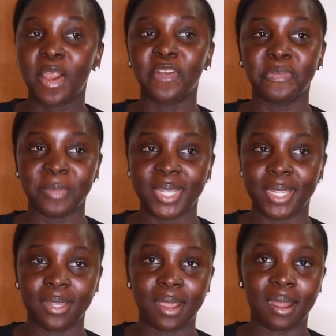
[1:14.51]
of
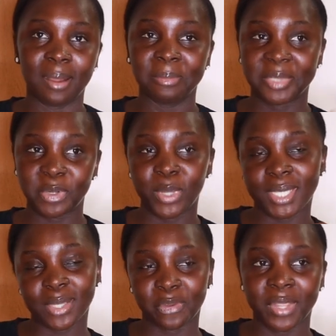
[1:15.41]
me um,
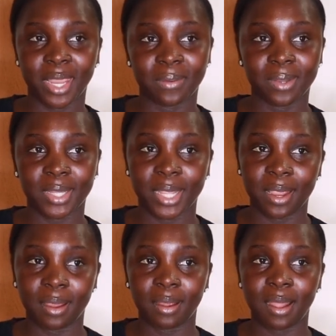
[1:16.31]
doing stuff here and
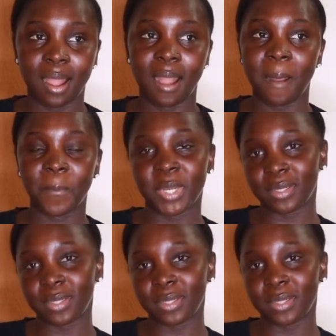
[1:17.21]
there um,